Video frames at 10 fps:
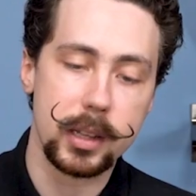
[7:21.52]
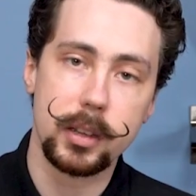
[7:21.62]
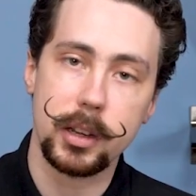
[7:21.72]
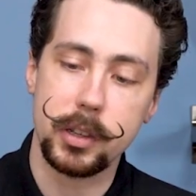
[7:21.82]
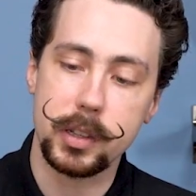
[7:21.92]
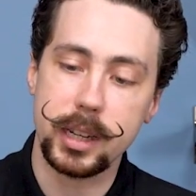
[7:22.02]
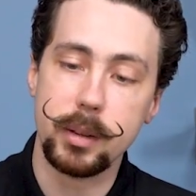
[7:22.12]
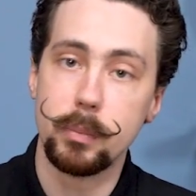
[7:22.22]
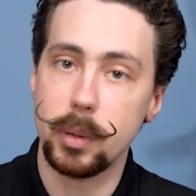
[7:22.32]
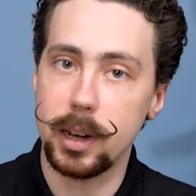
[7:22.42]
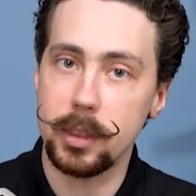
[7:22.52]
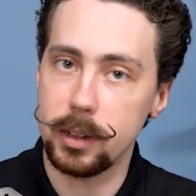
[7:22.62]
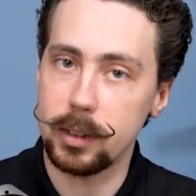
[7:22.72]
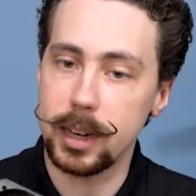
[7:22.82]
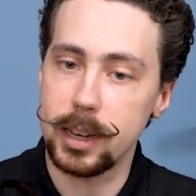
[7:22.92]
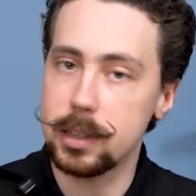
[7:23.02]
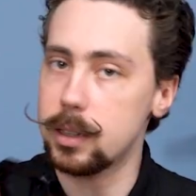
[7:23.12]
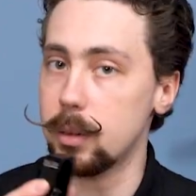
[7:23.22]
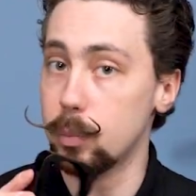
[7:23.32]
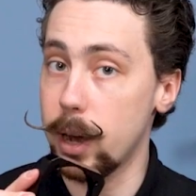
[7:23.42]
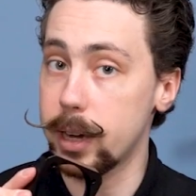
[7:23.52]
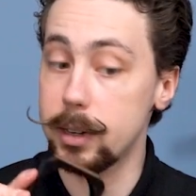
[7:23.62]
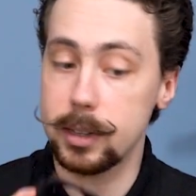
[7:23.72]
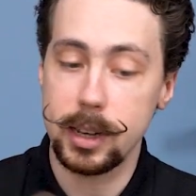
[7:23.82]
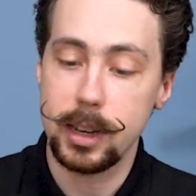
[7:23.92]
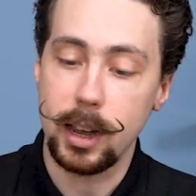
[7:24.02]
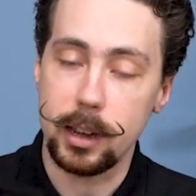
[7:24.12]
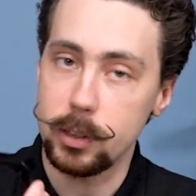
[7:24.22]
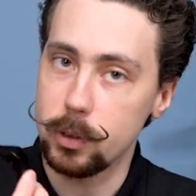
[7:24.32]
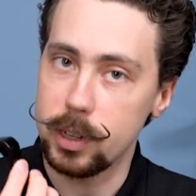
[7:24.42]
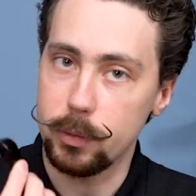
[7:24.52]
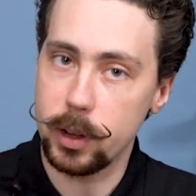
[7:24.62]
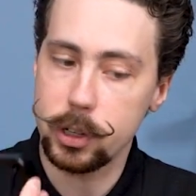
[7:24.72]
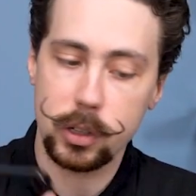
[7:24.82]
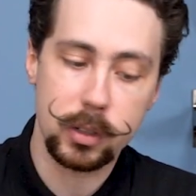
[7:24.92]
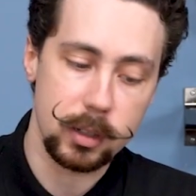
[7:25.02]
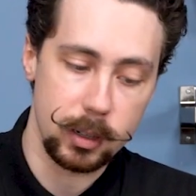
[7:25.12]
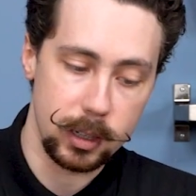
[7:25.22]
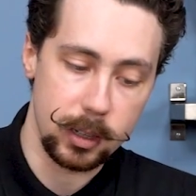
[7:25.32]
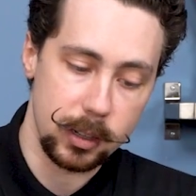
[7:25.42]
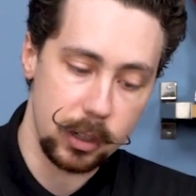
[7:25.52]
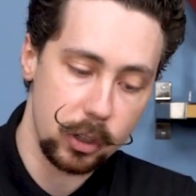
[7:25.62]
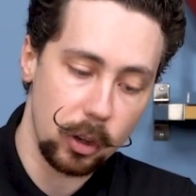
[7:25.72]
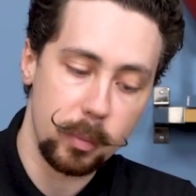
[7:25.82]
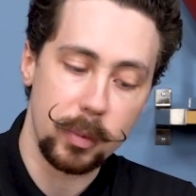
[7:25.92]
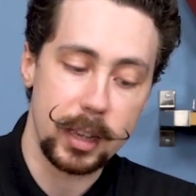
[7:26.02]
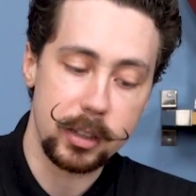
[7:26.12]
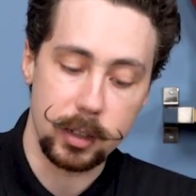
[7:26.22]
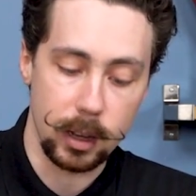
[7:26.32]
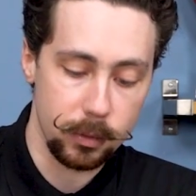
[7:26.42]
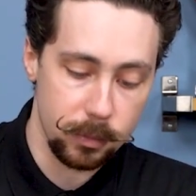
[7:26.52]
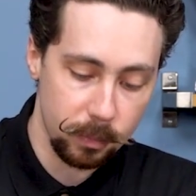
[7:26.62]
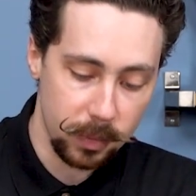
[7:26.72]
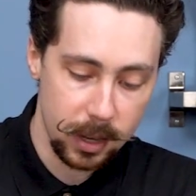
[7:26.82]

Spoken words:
that's nice to see, but at the end of the day, it's still a bracket. And as long as it functions, it does its job, that's enough.